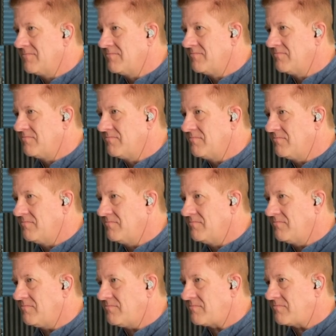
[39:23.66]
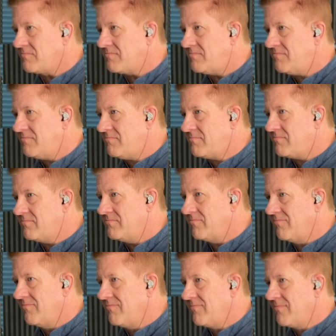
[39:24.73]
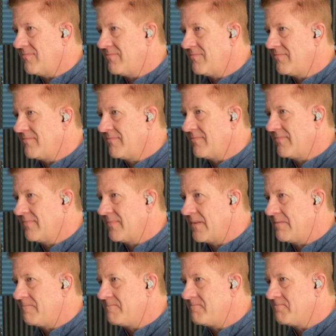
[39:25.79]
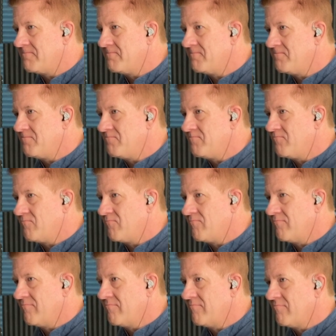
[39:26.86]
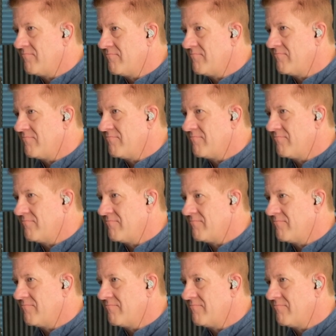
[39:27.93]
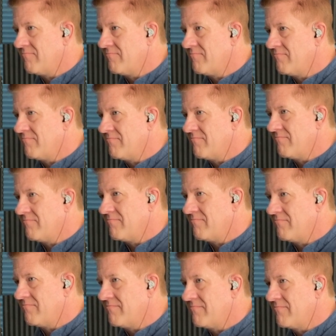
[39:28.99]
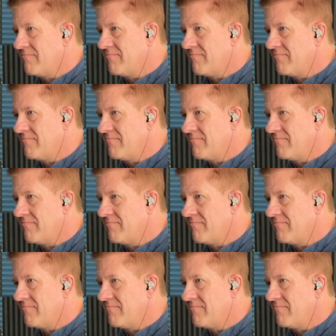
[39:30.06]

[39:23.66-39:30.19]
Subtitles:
(silent)